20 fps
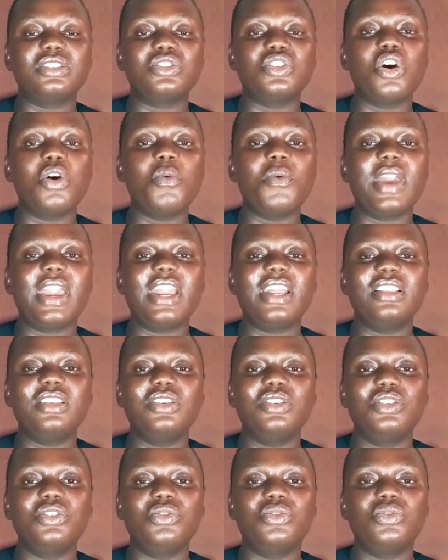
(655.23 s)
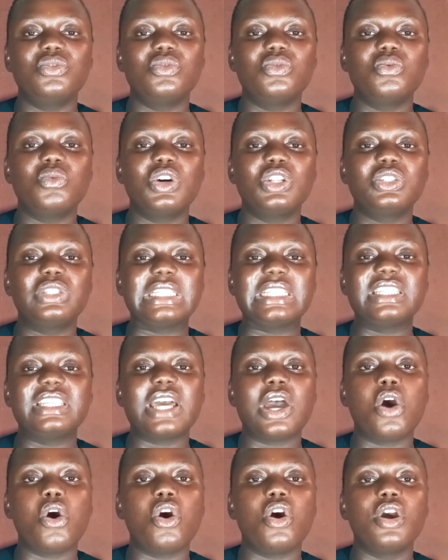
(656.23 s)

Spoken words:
It's not when you want to see that,